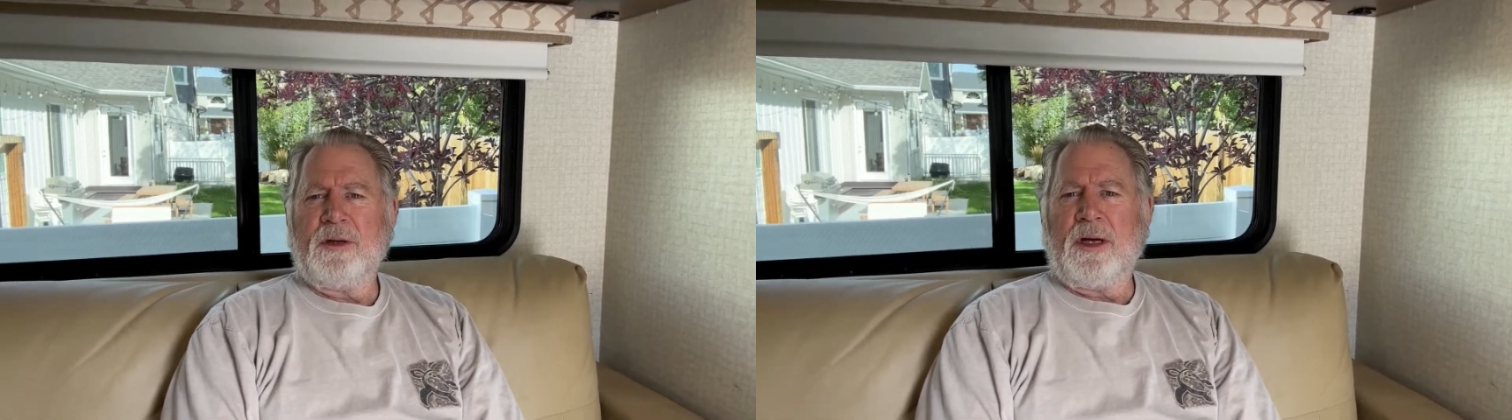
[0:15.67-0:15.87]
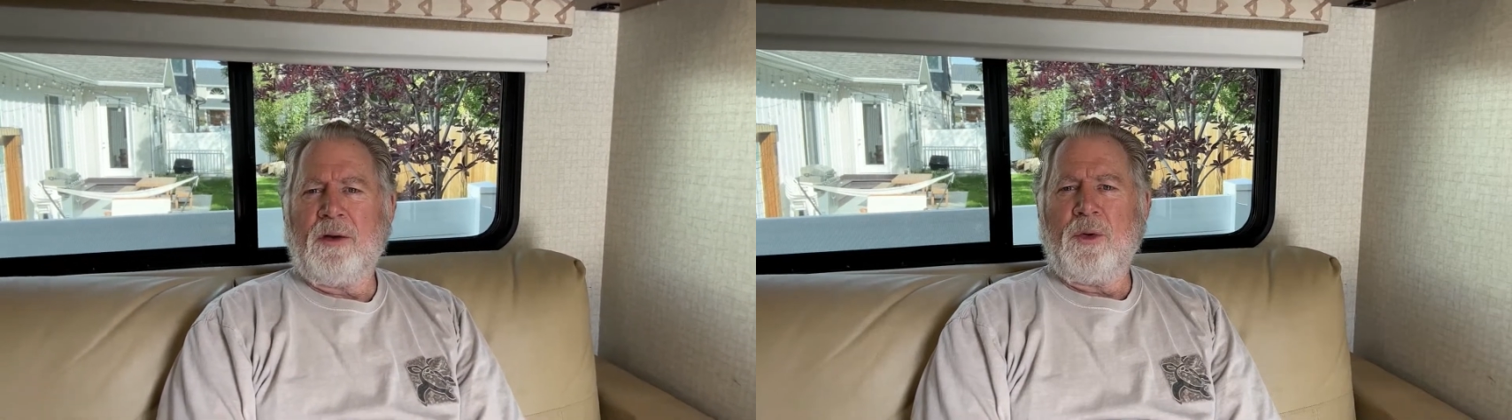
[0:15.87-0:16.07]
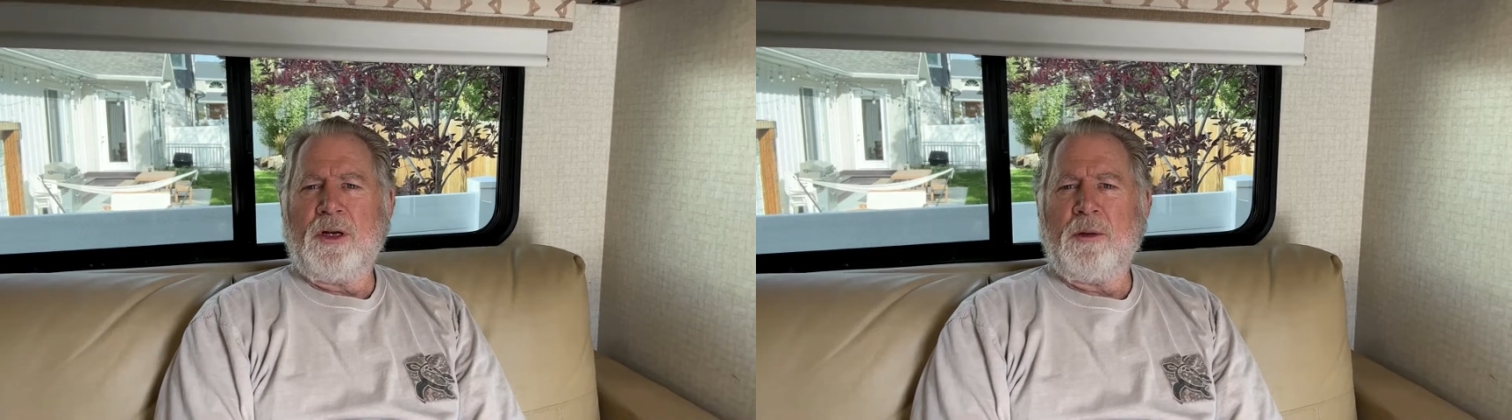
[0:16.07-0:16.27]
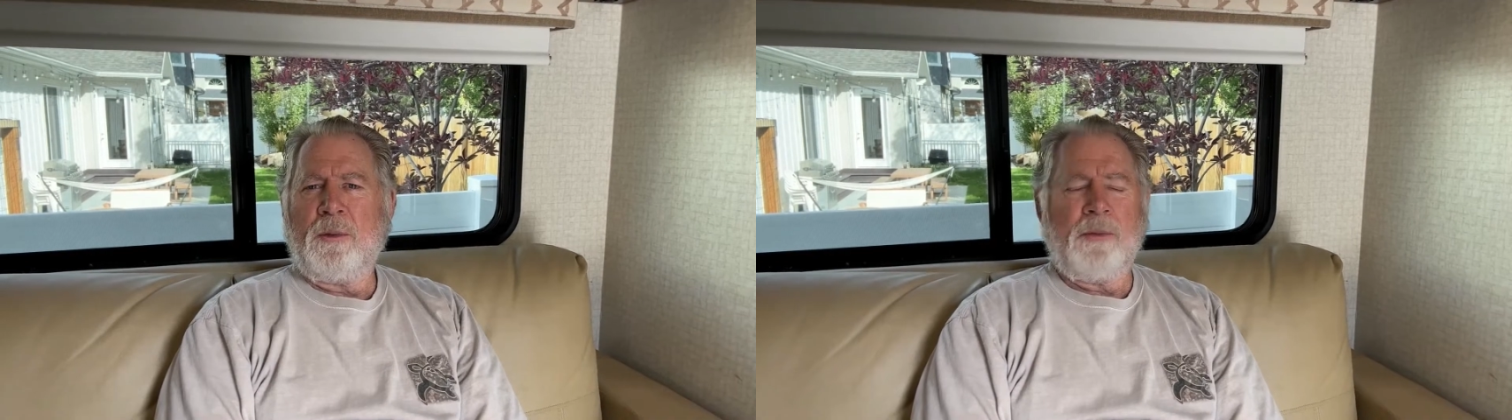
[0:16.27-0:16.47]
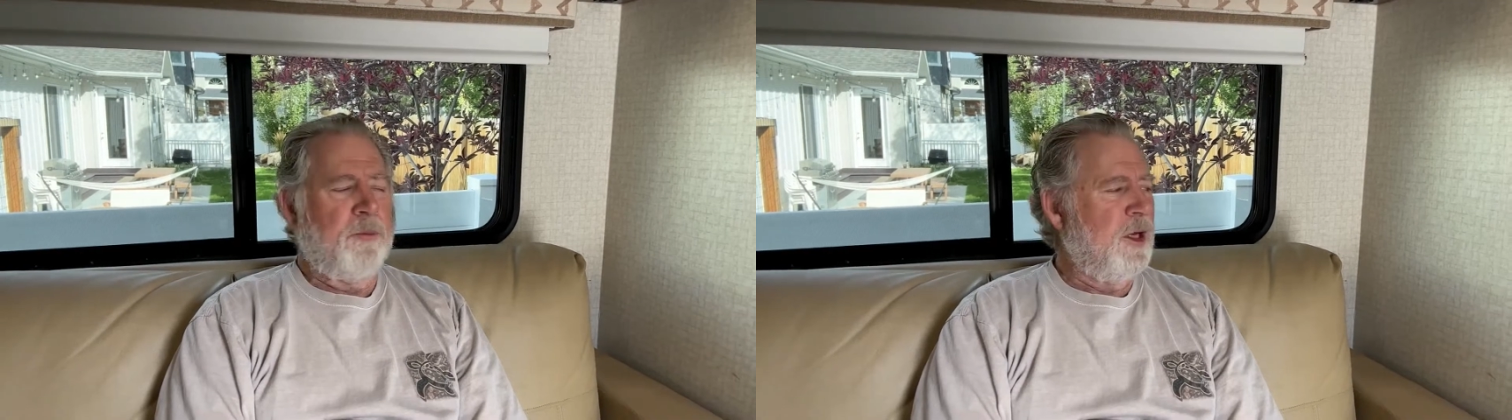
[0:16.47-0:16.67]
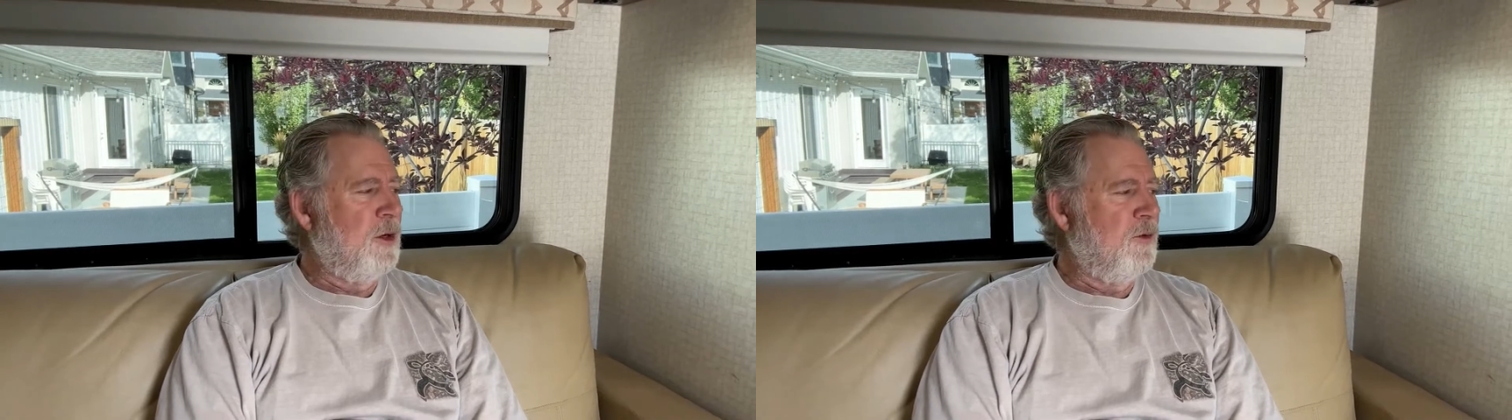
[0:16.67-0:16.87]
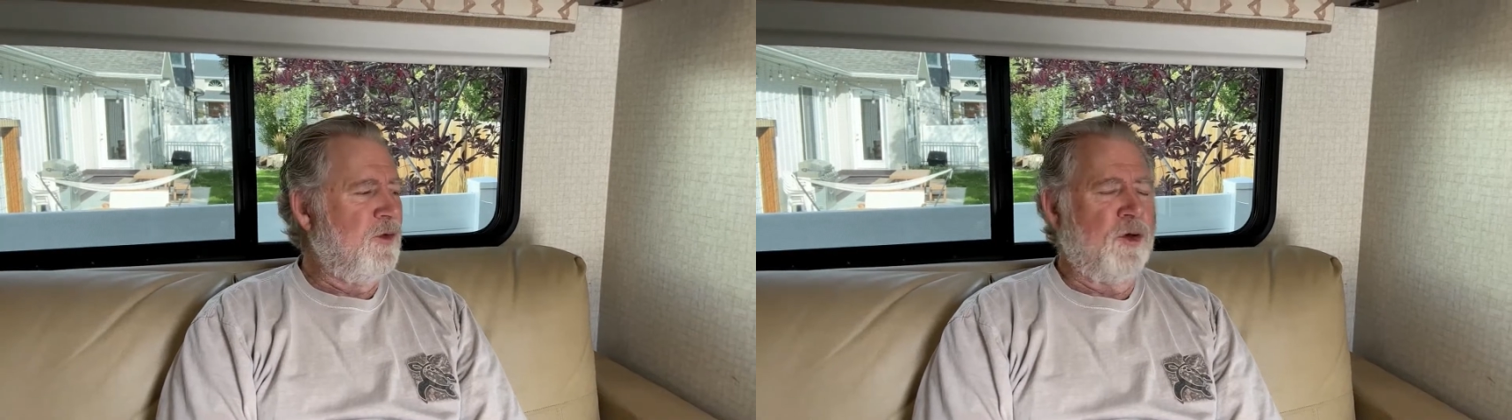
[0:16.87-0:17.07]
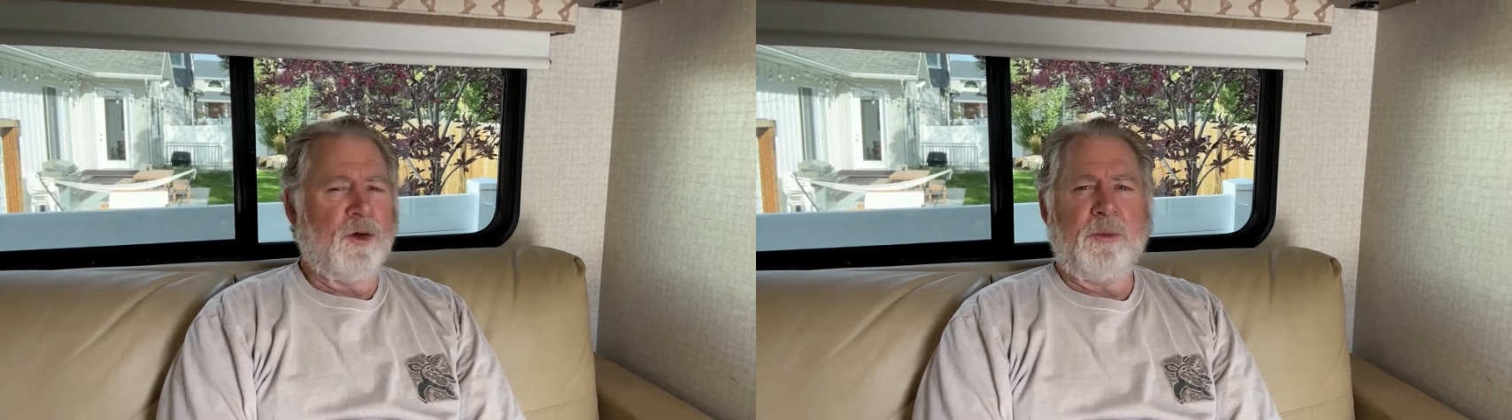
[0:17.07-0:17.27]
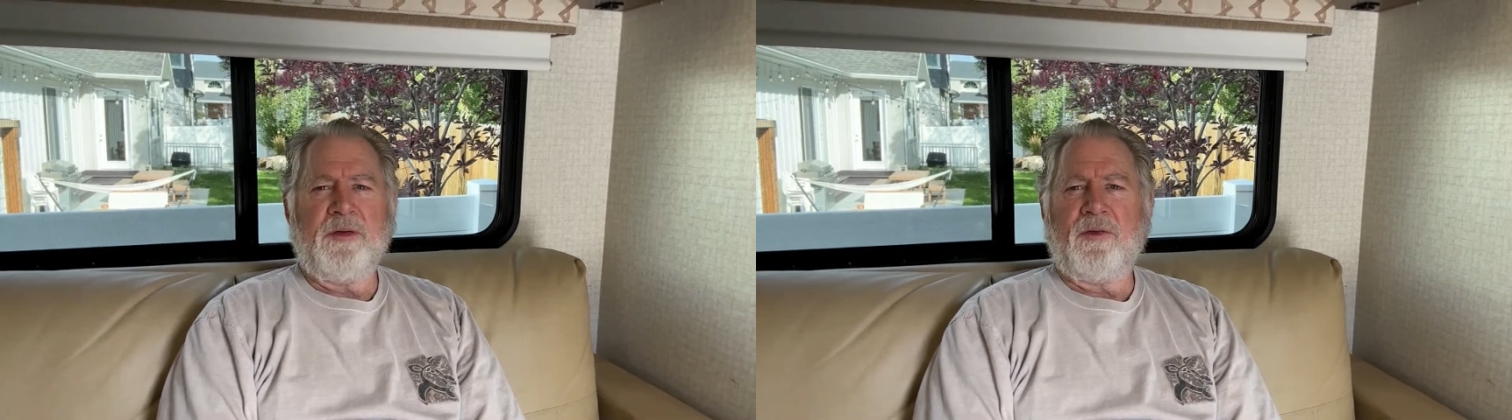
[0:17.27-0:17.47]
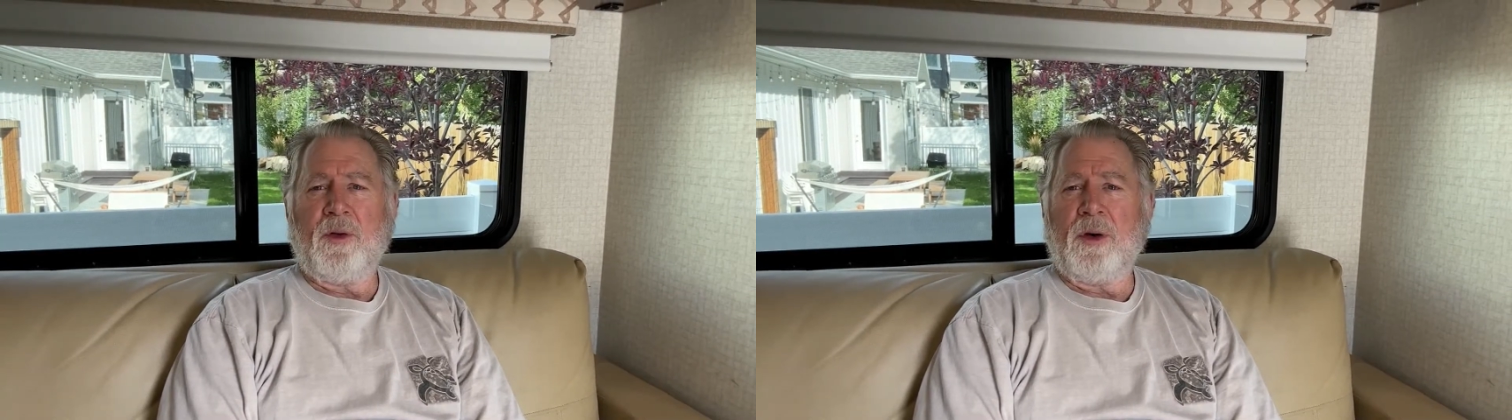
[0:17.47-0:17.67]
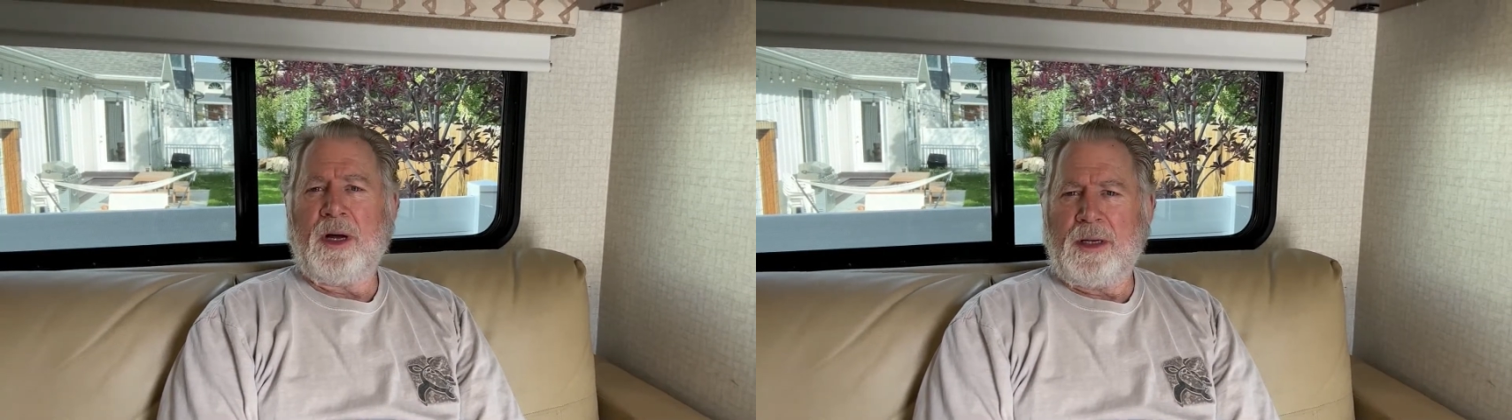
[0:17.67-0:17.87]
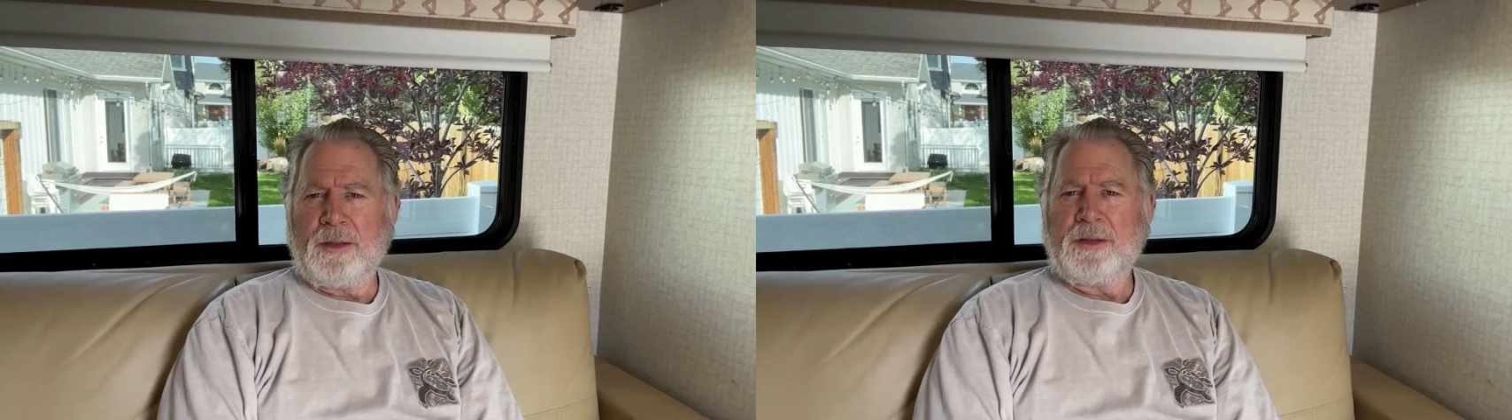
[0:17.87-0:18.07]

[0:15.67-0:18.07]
Winnebago View before I